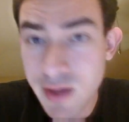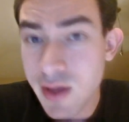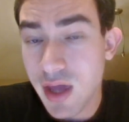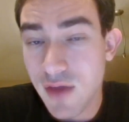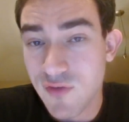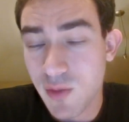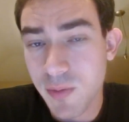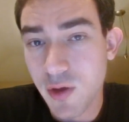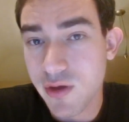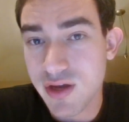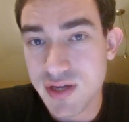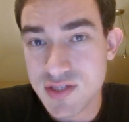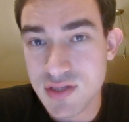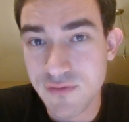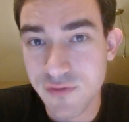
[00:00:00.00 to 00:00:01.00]
If your opponent
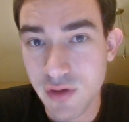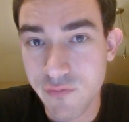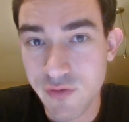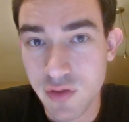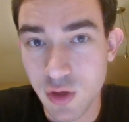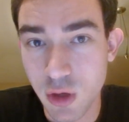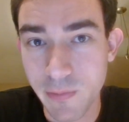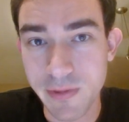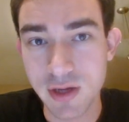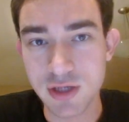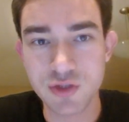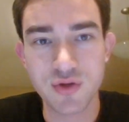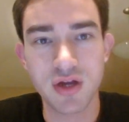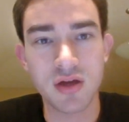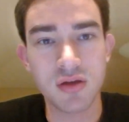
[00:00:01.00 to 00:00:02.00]
doesn't fall for the opening
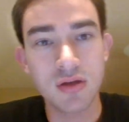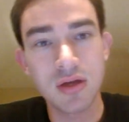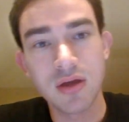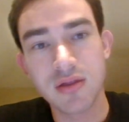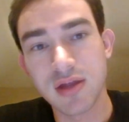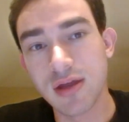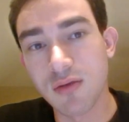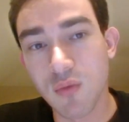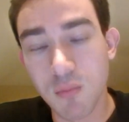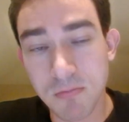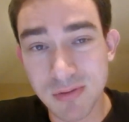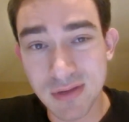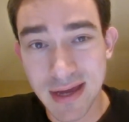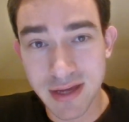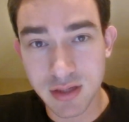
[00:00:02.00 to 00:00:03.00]
trick, then
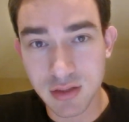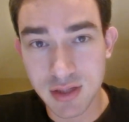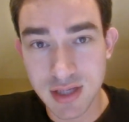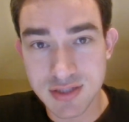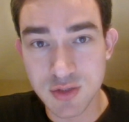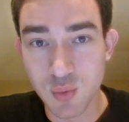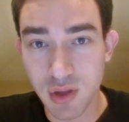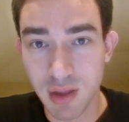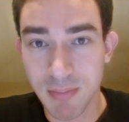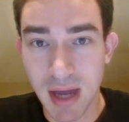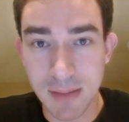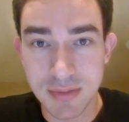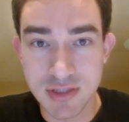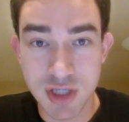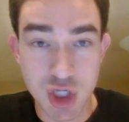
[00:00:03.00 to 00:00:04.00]
Black gets a really
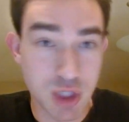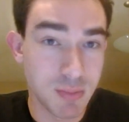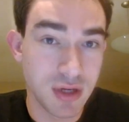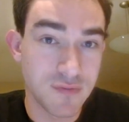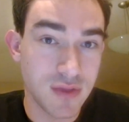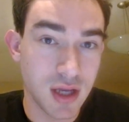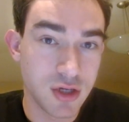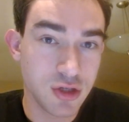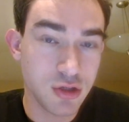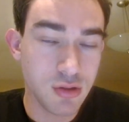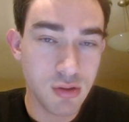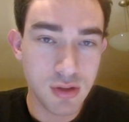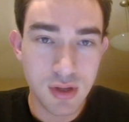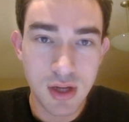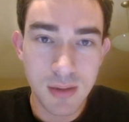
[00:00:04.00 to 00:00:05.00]
bad position. But if they do,
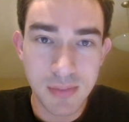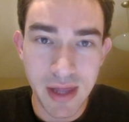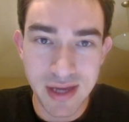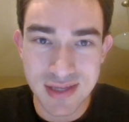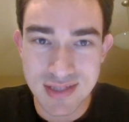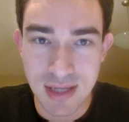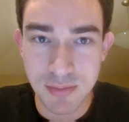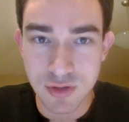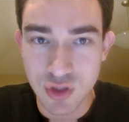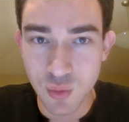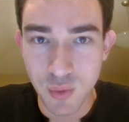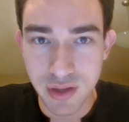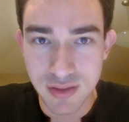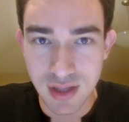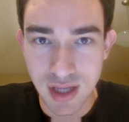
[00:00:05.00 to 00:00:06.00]
Black is able to
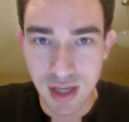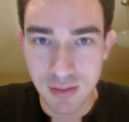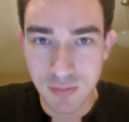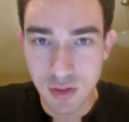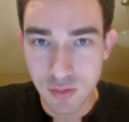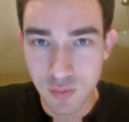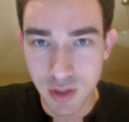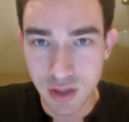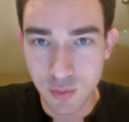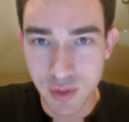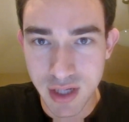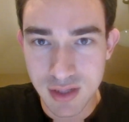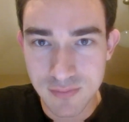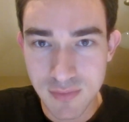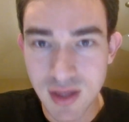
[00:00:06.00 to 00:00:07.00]
win the game right
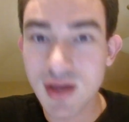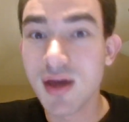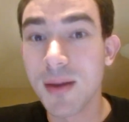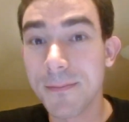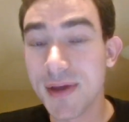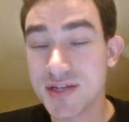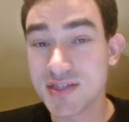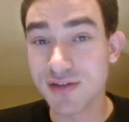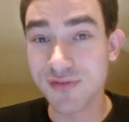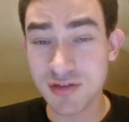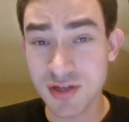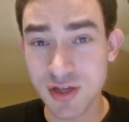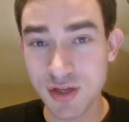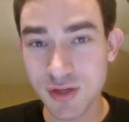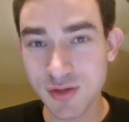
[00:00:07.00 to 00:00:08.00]
away. Best of luck
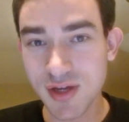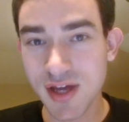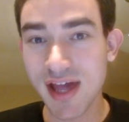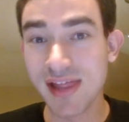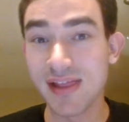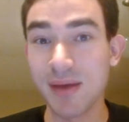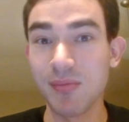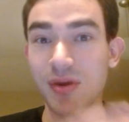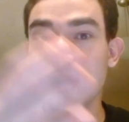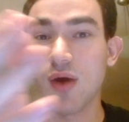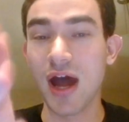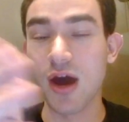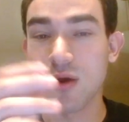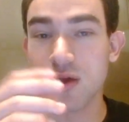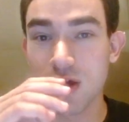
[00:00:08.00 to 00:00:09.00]
to you, and let me know
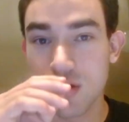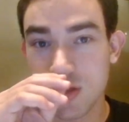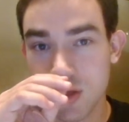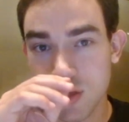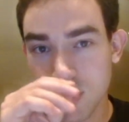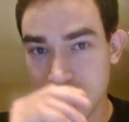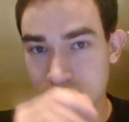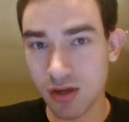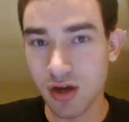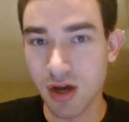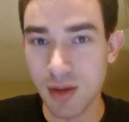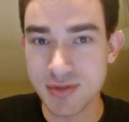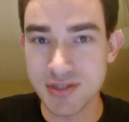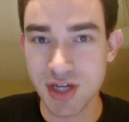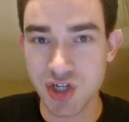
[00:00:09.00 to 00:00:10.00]
how you do in the
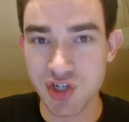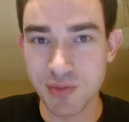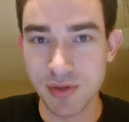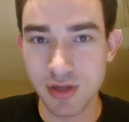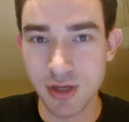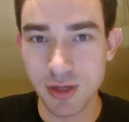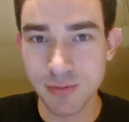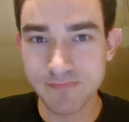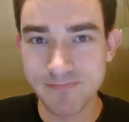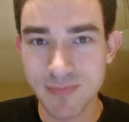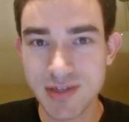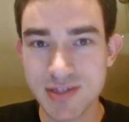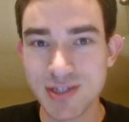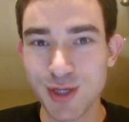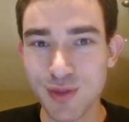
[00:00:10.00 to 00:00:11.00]
comment section below.
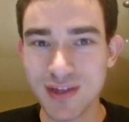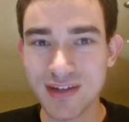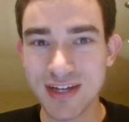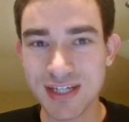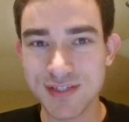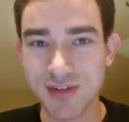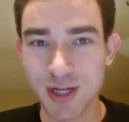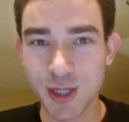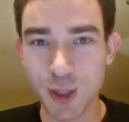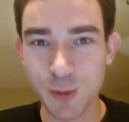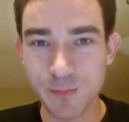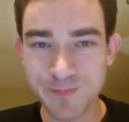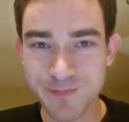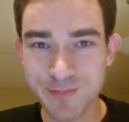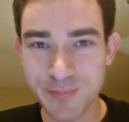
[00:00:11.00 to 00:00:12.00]
See you in the next video.
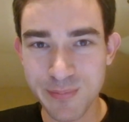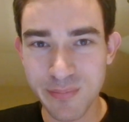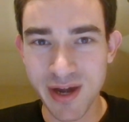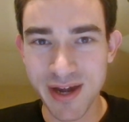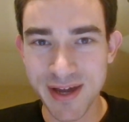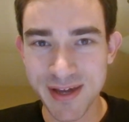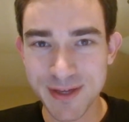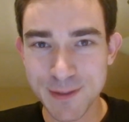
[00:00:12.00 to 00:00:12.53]
Bye.